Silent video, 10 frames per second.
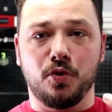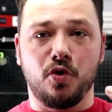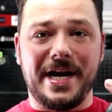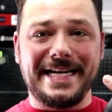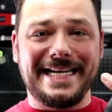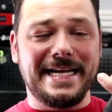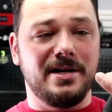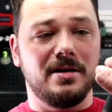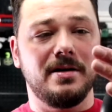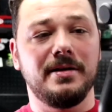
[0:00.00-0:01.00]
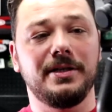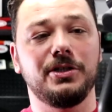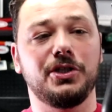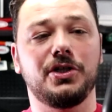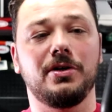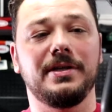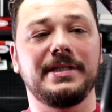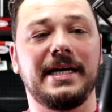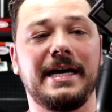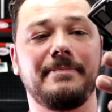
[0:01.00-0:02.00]
right here. You just turn the
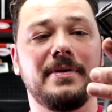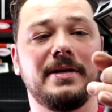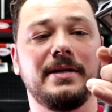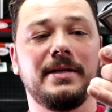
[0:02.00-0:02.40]
top.